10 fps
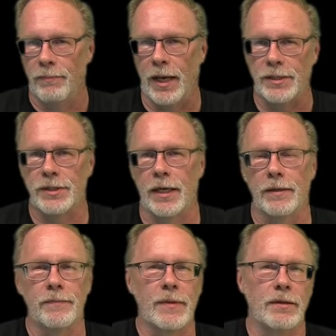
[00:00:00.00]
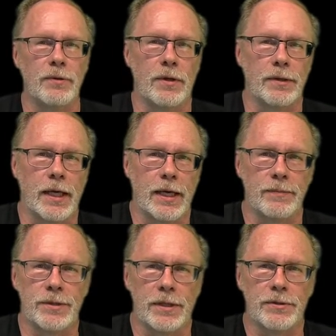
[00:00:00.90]
Makes that little
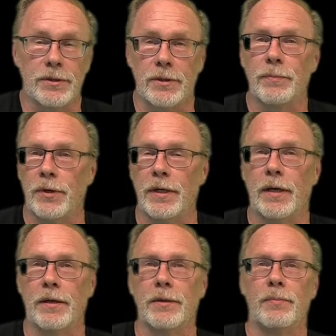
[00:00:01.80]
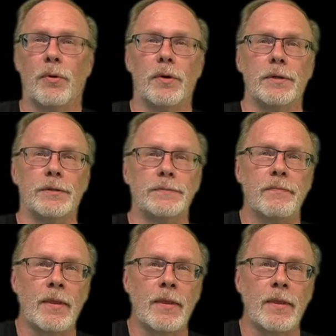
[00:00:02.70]
cam sensor pretty darn important.